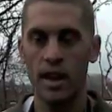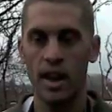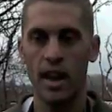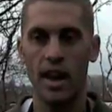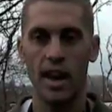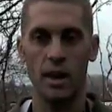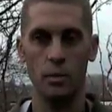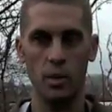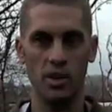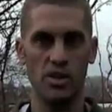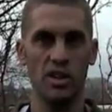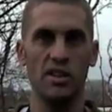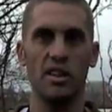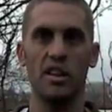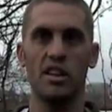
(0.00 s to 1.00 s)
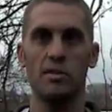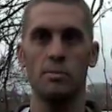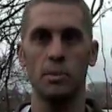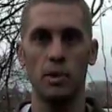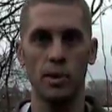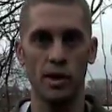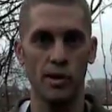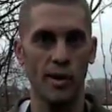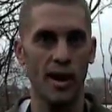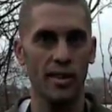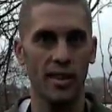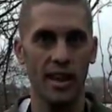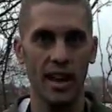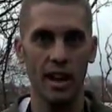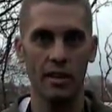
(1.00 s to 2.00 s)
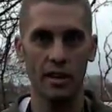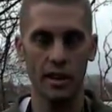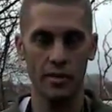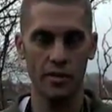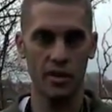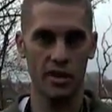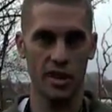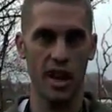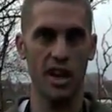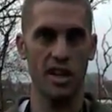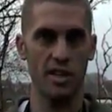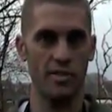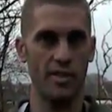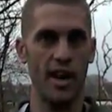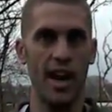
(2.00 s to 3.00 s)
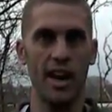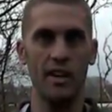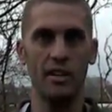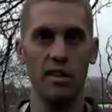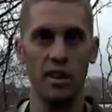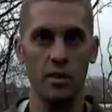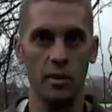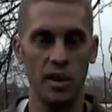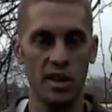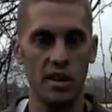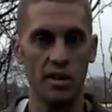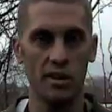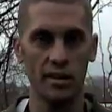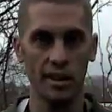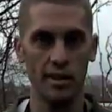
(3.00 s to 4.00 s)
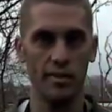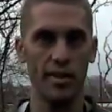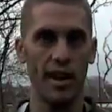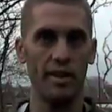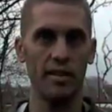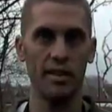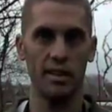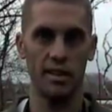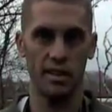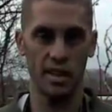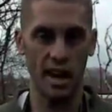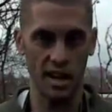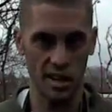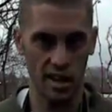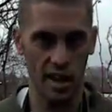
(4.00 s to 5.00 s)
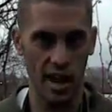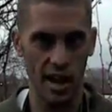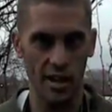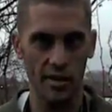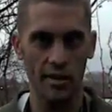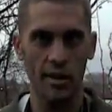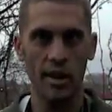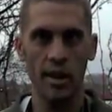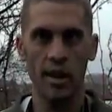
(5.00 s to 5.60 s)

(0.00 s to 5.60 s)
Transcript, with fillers: and we just explored around the area for signs of coyote, and we certainly found signs of coyote.